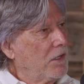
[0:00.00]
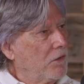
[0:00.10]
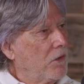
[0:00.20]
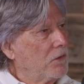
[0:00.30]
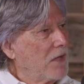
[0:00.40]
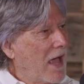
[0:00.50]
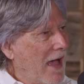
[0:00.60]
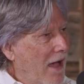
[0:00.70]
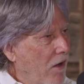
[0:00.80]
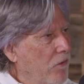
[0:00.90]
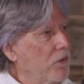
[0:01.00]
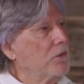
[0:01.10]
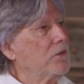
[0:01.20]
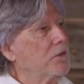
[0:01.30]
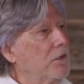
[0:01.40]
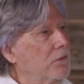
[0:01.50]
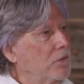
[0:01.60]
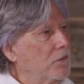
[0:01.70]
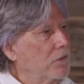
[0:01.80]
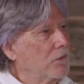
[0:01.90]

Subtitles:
in those hours, those